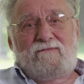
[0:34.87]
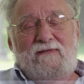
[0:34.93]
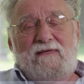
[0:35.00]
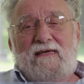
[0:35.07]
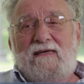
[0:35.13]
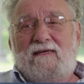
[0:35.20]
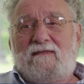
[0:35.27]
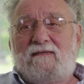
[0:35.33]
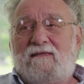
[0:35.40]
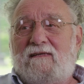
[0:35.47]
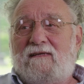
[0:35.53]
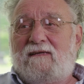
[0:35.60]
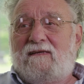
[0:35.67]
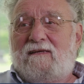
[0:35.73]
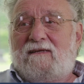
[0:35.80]
We had
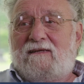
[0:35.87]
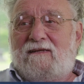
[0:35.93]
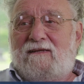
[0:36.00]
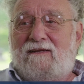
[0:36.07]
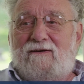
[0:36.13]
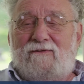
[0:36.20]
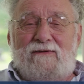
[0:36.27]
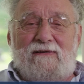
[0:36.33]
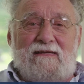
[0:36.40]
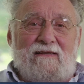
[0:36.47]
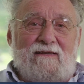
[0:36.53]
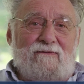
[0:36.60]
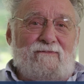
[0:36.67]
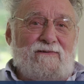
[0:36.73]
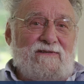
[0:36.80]
no
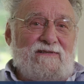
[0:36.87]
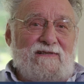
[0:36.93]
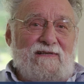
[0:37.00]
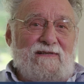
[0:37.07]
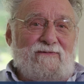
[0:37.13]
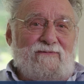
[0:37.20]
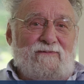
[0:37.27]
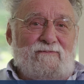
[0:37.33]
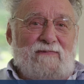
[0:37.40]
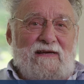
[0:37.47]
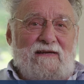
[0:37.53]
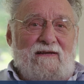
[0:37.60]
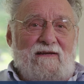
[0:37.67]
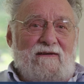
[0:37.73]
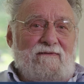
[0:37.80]
idea what genes were
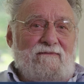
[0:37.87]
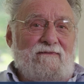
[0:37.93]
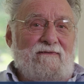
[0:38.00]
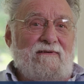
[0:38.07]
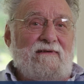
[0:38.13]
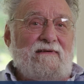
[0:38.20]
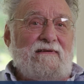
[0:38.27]
made out of.